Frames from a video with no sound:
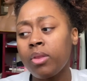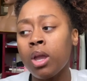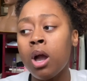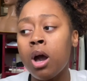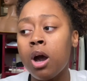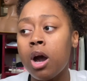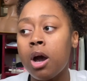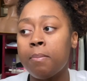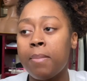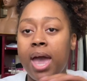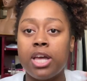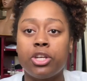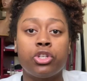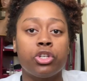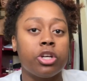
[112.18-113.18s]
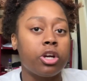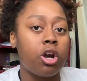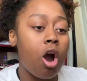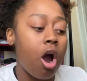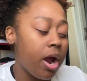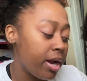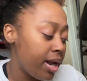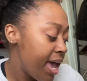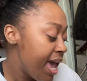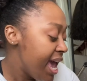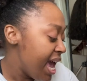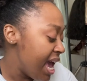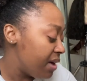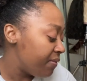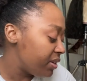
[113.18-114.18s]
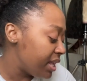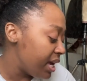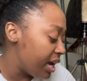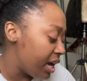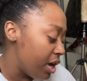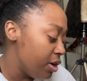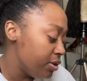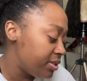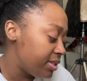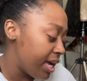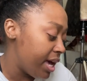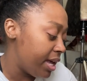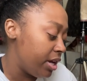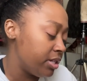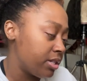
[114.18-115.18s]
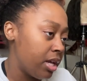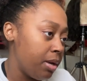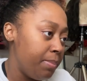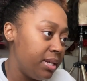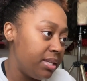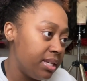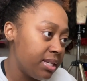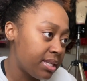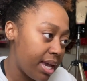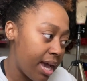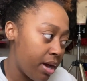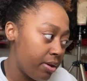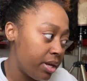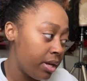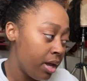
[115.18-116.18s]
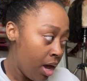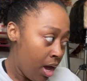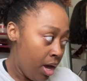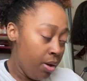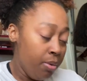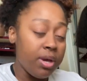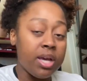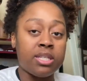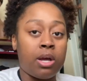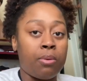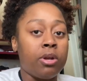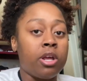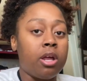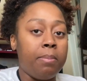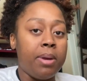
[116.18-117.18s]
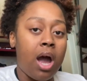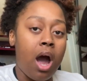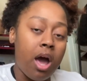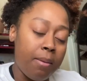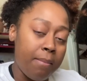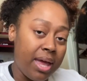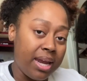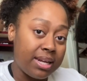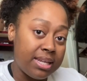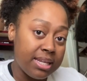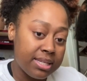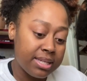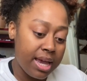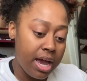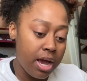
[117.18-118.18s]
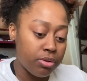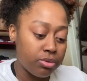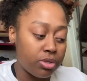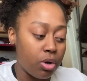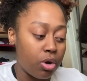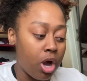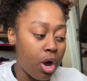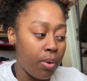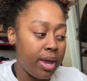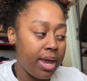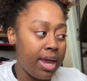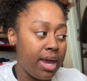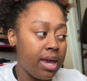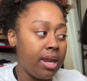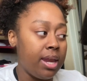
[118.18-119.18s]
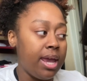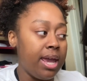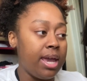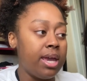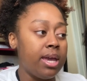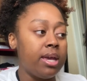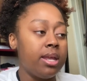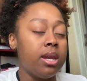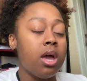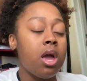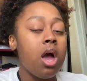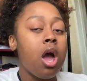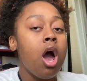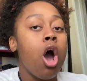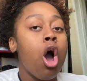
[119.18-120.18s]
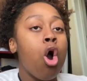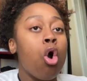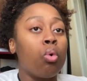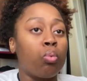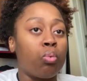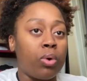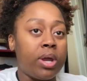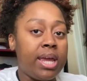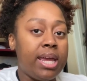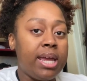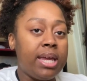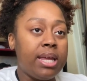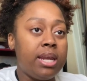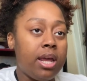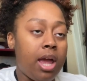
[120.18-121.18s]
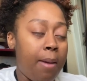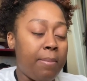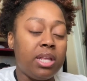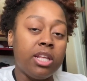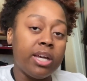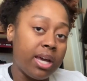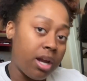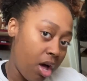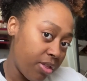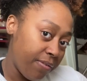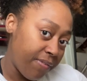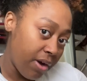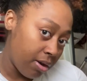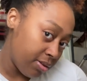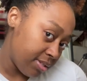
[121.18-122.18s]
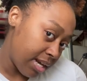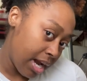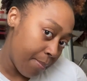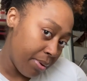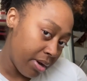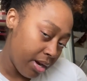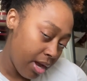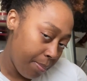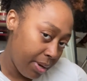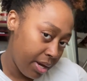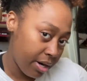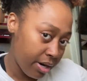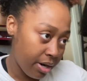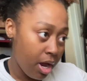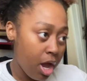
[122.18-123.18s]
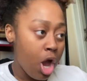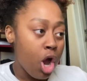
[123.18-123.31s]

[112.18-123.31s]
at your cart. Everything else that is going to be discounted is already going to be an automatic discount. So go ahead and look at all the photos that I'm putting up here,